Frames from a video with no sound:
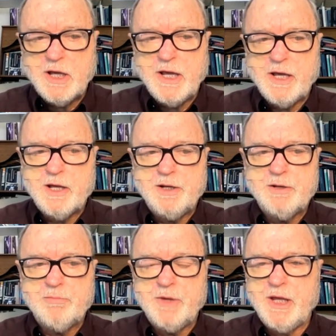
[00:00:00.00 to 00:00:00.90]

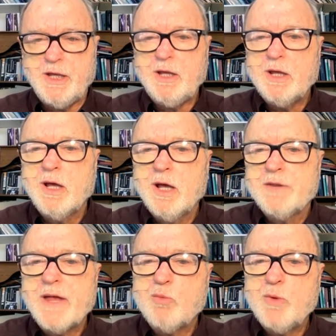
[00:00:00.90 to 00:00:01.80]
and me
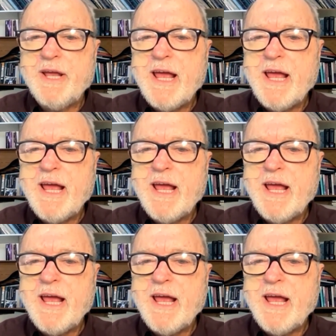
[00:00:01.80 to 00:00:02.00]
that we